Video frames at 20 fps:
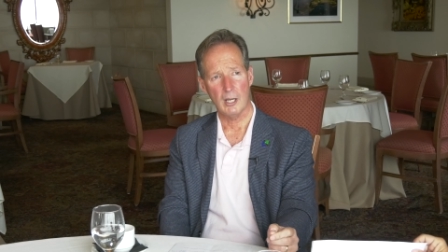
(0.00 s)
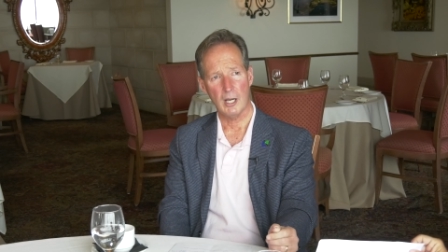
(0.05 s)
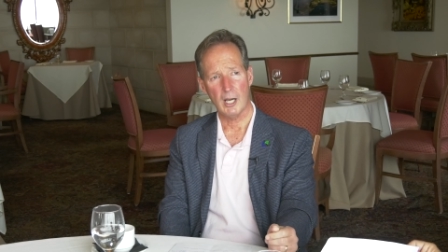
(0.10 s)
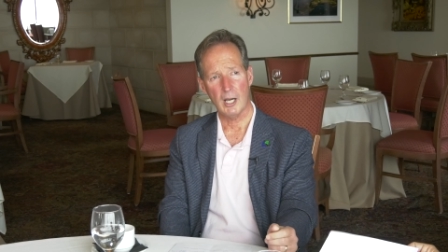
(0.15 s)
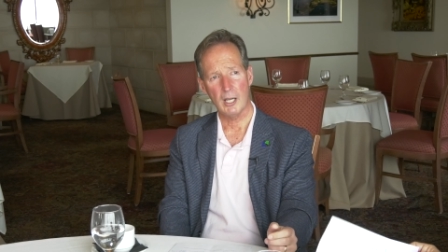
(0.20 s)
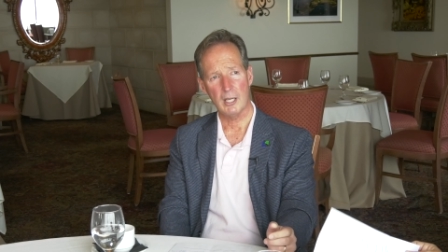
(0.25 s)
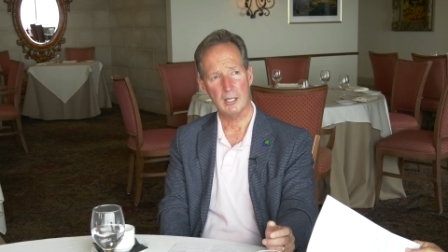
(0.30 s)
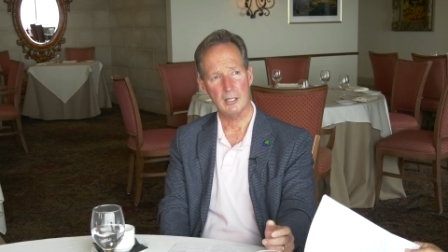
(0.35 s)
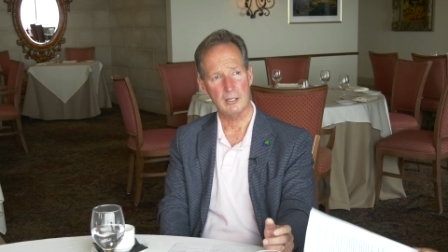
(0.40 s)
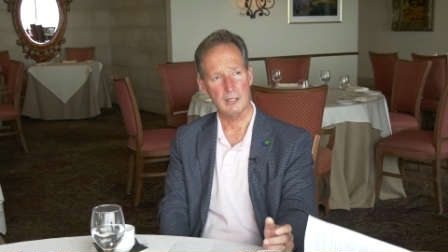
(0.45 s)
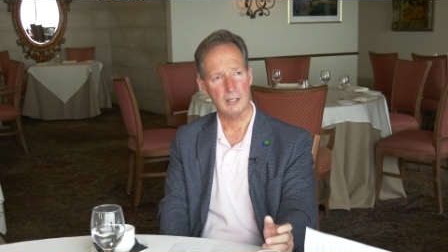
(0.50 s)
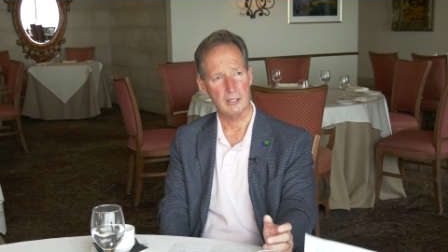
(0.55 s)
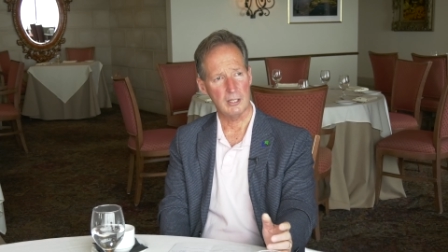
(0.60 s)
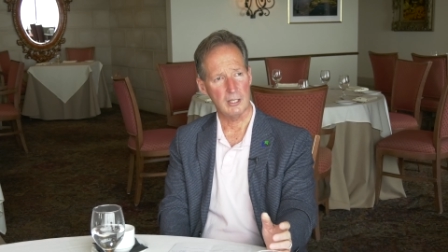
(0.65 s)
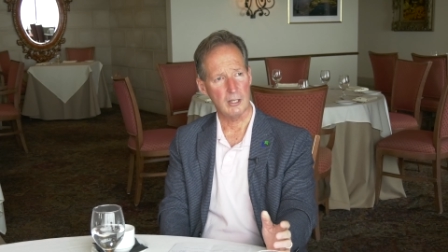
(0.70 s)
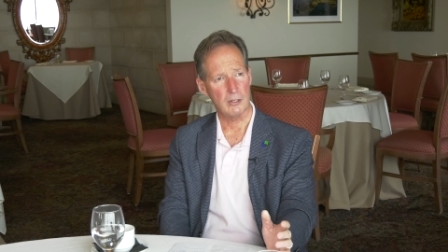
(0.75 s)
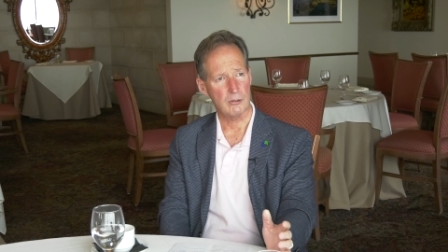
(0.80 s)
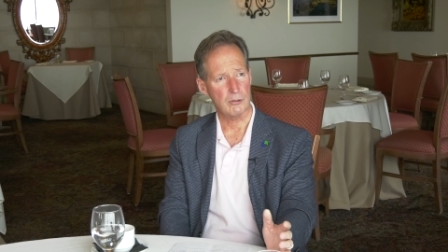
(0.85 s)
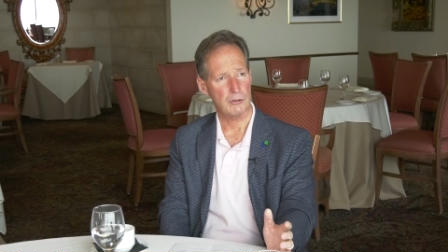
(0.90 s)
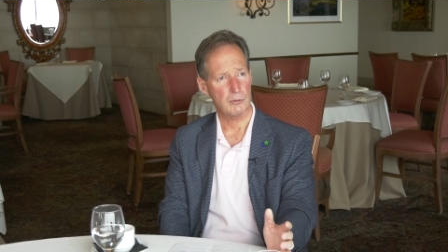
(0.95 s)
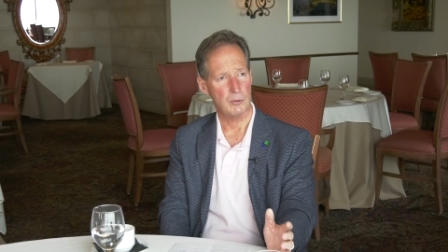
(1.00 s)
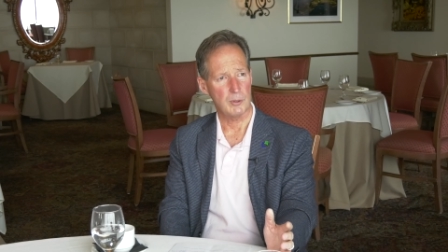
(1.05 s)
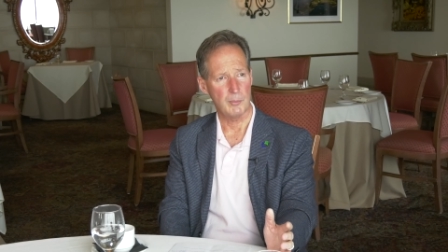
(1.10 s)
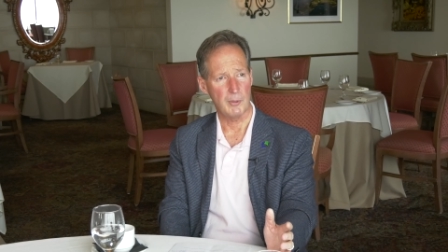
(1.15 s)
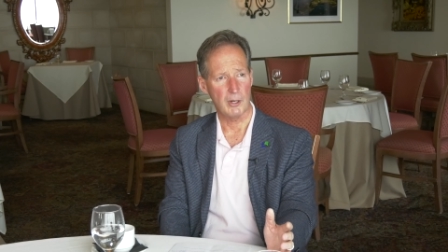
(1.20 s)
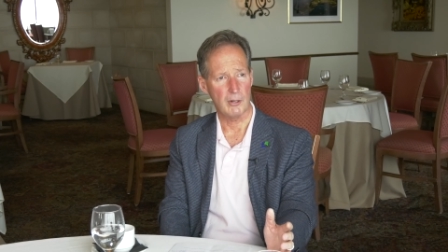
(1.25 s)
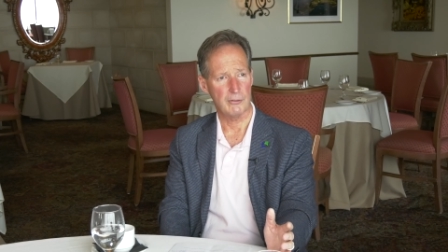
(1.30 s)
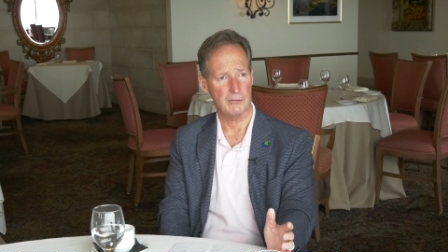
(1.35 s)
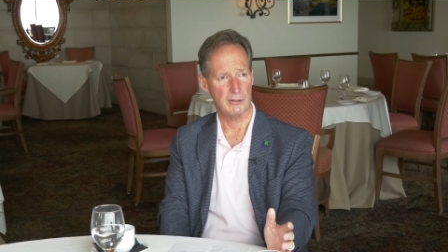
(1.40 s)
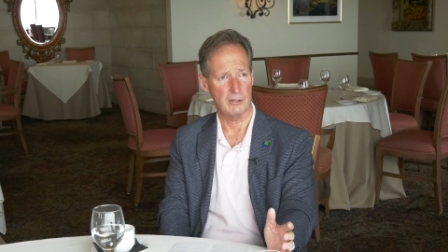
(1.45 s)
I and the other three
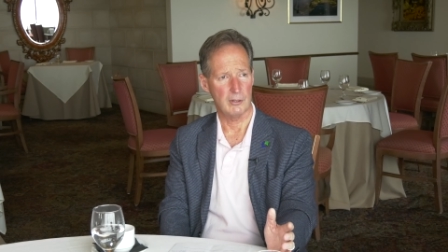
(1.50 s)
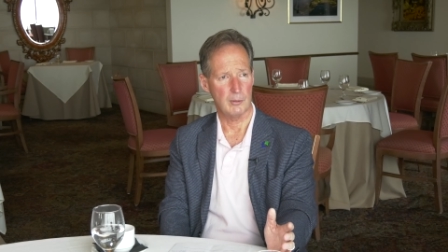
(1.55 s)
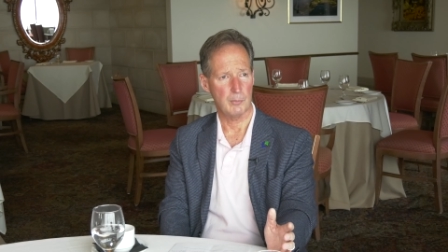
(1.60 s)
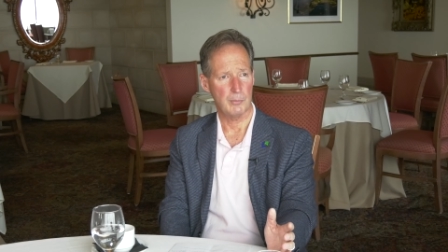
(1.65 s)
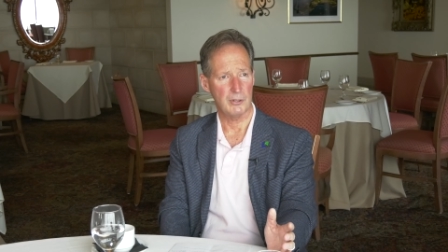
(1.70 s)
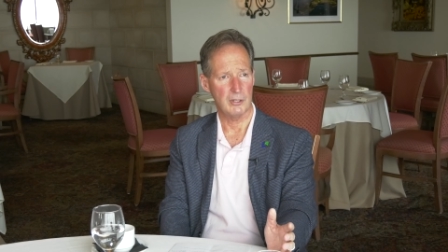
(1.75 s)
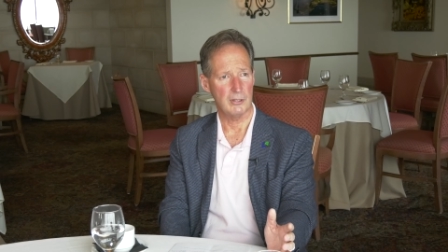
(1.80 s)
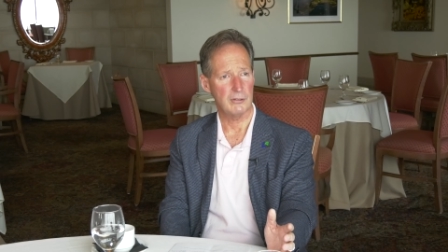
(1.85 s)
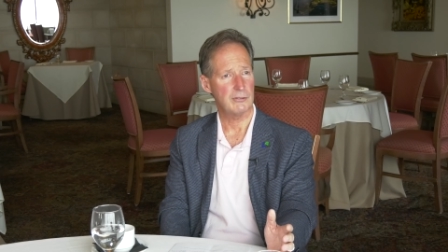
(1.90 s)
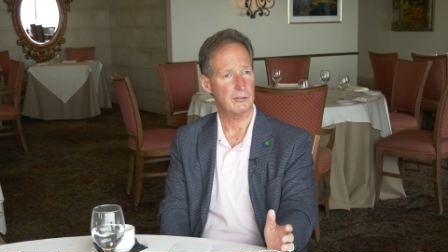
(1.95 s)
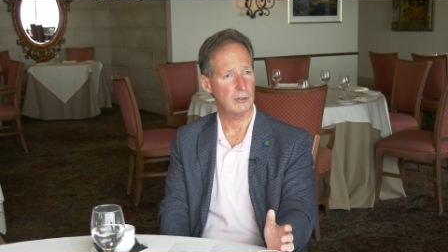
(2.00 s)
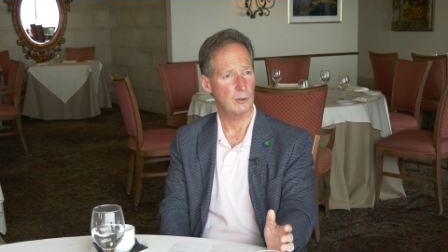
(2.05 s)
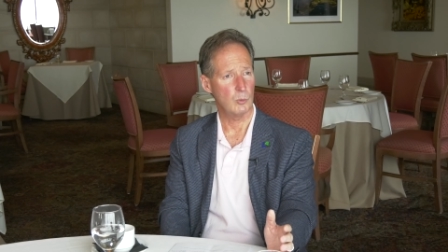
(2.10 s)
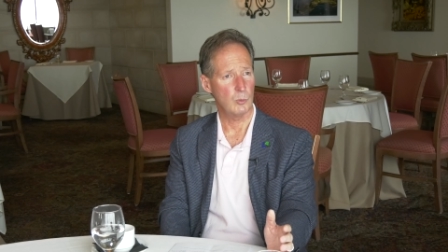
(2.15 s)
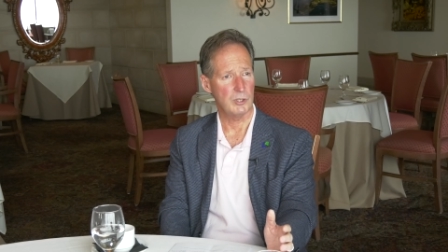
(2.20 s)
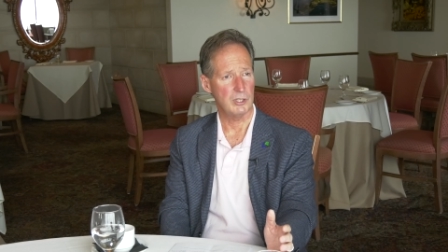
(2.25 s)
mayors on the peninsula,